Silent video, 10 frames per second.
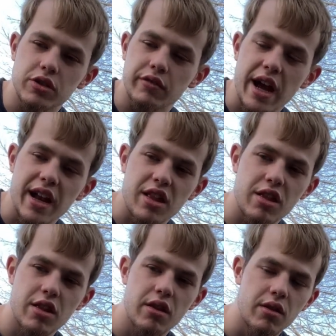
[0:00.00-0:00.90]

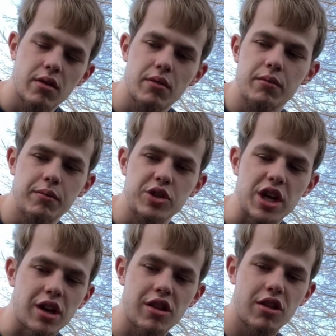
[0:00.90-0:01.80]
rats,
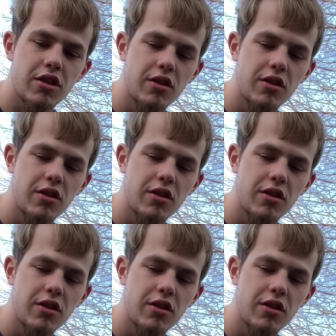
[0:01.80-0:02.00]
chicks,